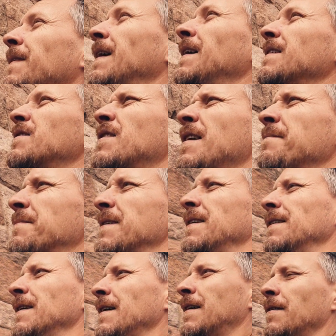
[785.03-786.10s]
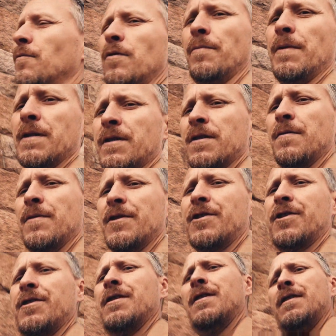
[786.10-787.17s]
yeah, it is tempting. Like, it would be so
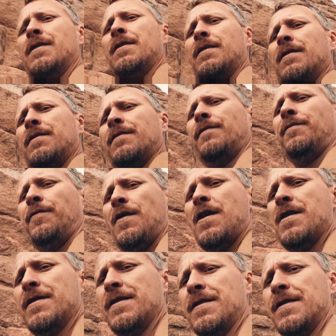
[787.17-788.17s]
much fun.